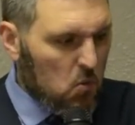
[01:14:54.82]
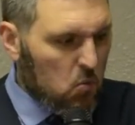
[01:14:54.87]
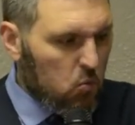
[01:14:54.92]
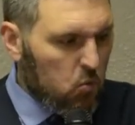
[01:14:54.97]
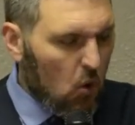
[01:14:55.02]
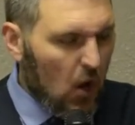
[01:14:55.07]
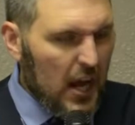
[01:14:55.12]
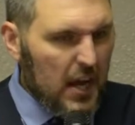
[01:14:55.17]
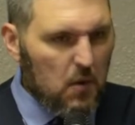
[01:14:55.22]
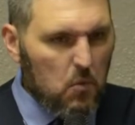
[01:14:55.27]

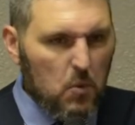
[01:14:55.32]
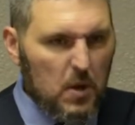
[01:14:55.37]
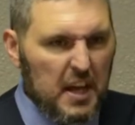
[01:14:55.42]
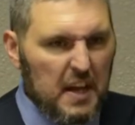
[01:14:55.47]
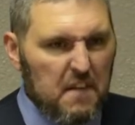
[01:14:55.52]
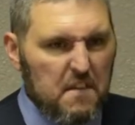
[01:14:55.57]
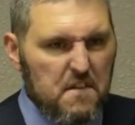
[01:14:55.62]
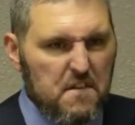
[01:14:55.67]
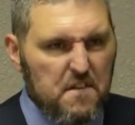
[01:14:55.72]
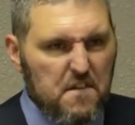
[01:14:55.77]

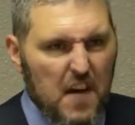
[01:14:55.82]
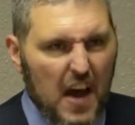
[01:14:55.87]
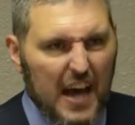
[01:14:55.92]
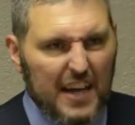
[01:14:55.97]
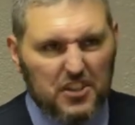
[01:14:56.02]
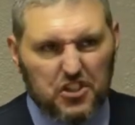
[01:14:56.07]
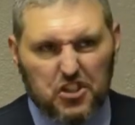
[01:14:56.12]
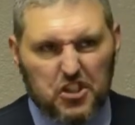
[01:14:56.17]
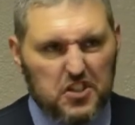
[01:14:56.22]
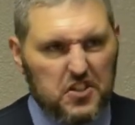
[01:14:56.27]
right-wing
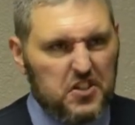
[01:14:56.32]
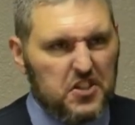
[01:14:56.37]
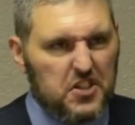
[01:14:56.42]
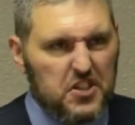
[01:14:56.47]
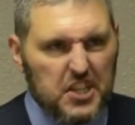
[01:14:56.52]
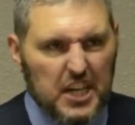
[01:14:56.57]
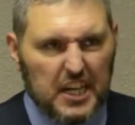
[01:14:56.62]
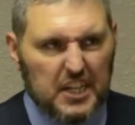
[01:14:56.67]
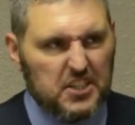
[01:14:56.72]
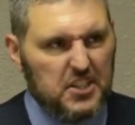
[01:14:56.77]

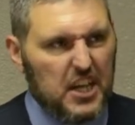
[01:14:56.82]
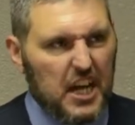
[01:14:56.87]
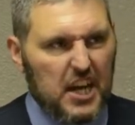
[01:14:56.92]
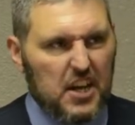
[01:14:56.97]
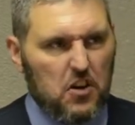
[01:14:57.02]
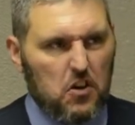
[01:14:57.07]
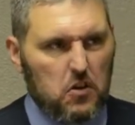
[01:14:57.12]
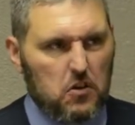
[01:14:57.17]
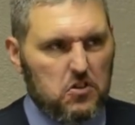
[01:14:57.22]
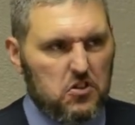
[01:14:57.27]
fascist
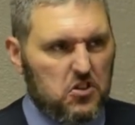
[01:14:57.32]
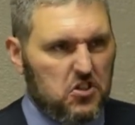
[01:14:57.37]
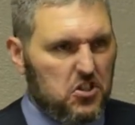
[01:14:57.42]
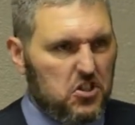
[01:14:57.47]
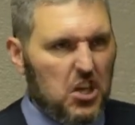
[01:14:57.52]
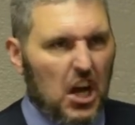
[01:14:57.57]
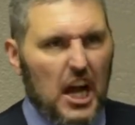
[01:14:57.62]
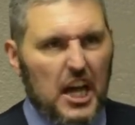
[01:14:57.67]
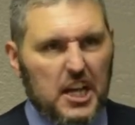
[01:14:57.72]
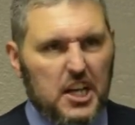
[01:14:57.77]
dictator,
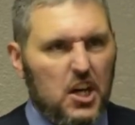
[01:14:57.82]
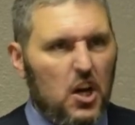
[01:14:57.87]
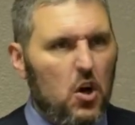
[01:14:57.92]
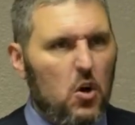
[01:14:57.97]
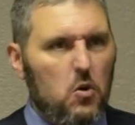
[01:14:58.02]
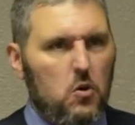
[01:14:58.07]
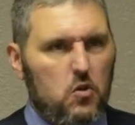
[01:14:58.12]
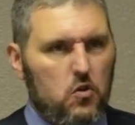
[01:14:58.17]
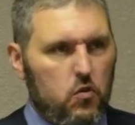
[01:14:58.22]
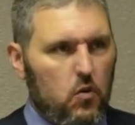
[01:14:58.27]

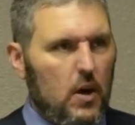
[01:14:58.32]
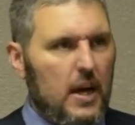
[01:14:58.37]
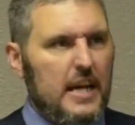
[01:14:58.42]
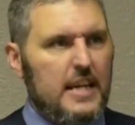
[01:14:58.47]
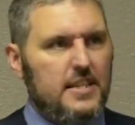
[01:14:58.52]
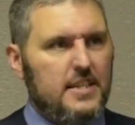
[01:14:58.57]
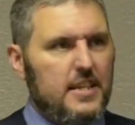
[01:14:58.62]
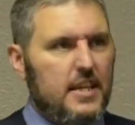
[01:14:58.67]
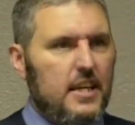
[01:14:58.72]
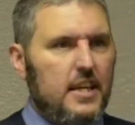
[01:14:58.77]
psycho,
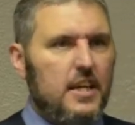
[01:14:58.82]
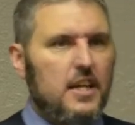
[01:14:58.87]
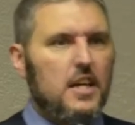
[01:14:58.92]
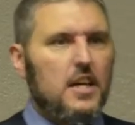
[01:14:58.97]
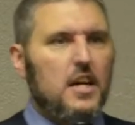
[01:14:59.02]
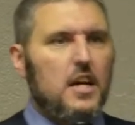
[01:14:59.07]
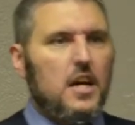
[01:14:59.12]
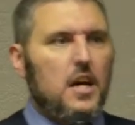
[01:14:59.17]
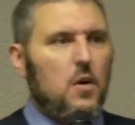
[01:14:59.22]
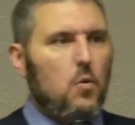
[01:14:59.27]
crazy
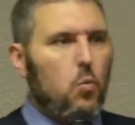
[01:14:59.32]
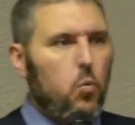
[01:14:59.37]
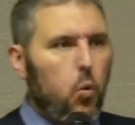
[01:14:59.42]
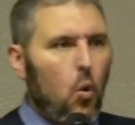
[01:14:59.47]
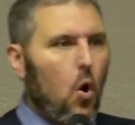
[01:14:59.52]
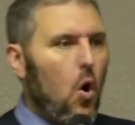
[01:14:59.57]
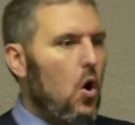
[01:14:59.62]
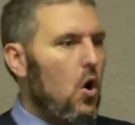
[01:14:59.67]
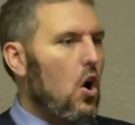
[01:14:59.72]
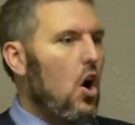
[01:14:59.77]

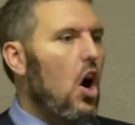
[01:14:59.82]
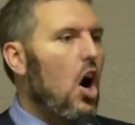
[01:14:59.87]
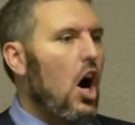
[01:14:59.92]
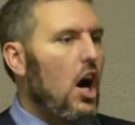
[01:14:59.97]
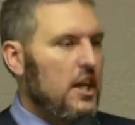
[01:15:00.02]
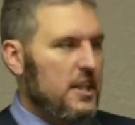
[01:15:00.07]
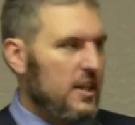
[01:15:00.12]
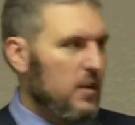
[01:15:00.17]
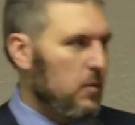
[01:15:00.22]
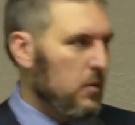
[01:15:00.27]

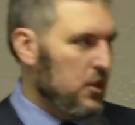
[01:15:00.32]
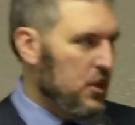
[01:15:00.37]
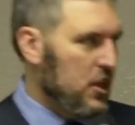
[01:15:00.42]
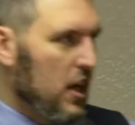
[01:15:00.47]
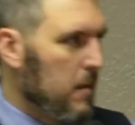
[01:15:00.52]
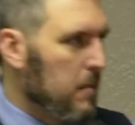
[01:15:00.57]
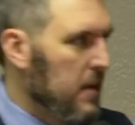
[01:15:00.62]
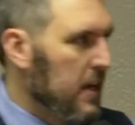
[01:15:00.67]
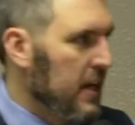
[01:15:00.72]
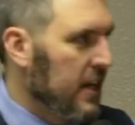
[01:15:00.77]
Warhawk that
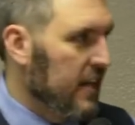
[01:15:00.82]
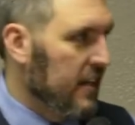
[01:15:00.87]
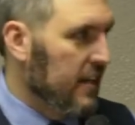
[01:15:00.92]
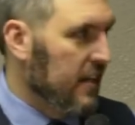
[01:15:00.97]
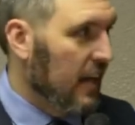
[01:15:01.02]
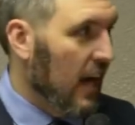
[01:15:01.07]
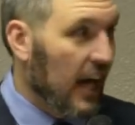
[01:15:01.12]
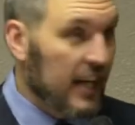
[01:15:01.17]
come in.